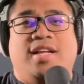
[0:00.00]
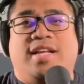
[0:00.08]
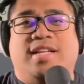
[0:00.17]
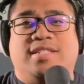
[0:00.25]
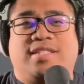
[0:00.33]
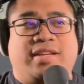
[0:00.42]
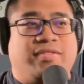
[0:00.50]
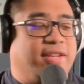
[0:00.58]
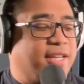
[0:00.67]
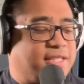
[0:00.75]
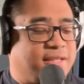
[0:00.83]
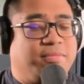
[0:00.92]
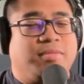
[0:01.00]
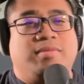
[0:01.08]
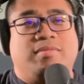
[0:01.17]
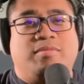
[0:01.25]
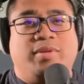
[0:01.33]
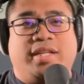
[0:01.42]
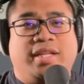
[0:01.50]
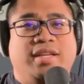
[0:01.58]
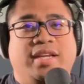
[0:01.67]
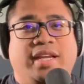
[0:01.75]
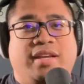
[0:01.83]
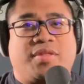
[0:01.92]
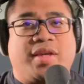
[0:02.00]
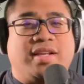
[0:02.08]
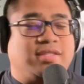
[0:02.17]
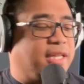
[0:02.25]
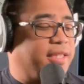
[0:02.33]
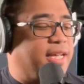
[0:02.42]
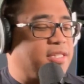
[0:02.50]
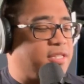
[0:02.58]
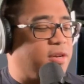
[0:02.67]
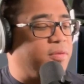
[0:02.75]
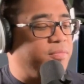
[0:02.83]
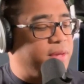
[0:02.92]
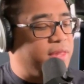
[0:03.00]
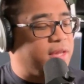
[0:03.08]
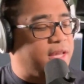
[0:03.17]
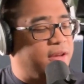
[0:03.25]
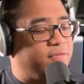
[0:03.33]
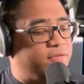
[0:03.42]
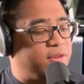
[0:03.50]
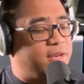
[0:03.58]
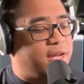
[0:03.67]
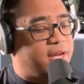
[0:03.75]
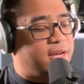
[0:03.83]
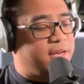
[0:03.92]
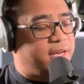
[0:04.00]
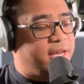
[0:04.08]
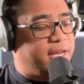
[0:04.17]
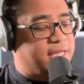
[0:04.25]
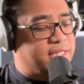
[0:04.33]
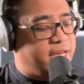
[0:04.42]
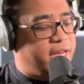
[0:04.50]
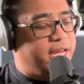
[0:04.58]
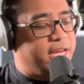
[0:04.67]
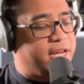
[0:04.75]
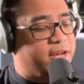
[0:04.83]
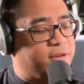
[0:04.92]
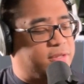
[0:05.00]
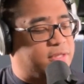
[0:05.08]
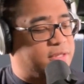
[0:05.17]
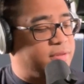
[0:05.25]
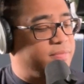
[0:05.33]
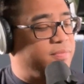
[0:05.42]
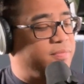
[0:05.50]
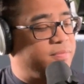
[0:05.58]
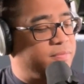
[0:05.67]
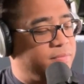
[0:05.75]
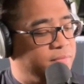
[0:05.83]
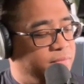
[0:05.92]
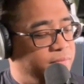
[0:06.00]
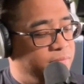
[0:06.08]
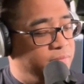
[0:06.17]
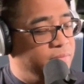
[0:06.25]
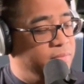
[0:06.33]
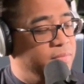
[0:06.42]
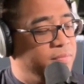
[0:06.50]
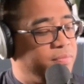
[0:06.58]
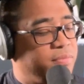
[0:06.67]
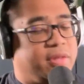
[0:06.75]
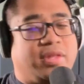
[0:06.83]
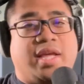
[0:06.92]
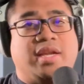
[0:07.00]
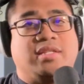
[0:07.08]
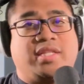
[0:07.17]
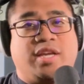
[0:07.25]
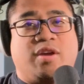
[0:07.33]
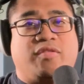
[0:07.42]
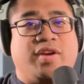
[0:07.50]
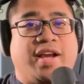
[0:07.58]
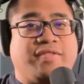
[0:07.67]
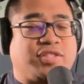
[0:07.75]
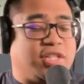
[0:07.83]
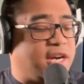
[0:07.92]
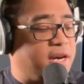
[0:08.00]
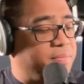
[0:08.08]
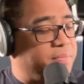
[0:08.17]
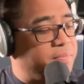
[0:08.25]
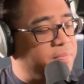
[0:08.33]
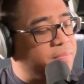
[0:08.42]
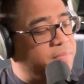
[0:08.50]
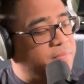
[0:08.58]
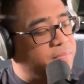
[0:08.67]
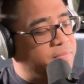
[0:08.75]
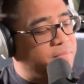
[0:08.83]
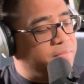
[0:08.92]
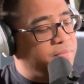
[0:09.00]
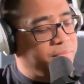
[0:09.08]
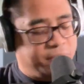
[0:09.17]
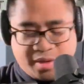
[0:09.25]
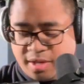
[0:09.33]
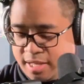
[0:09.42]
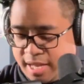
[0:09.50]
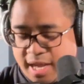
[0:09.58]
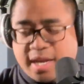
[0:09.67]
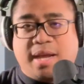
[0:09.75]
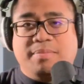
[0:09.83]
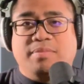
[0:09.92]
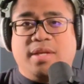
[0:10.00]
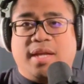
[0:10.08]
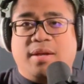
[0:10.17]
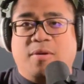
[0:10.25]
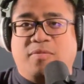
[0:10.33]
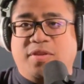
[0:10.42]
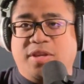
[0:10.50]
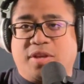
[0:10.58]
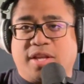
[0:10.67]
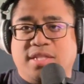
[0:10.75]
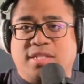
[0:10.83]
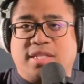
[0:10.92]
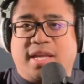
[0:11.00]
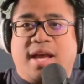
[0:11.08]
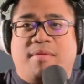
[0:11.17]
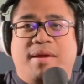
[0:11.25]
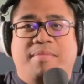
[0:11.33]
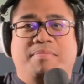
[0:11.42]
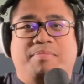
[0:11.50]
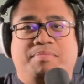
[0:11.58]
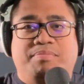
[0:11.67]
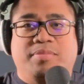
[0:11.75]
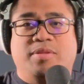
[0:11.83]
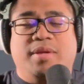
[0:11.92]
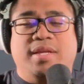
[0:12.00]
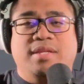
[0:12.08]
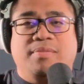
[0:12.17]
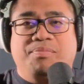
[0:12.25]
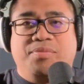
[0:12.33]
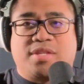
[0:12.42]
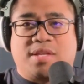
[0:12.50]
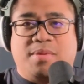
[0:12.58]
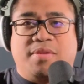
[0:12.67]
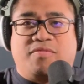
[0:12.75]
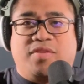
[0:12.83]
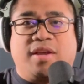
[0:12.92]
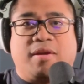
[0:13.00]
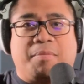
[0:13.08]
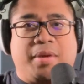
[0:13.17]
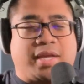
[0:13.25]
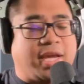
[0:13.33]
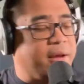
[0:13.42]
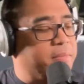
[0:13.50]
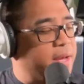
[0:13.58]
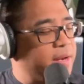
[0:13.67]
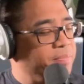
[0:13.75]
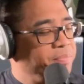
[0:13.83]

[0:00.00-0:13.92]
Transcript: And Steven does some really neat things like that. So in the key of, in D he goes, then D over F sharp. And I hopefully you can see how I'm doing some of the finger picking, but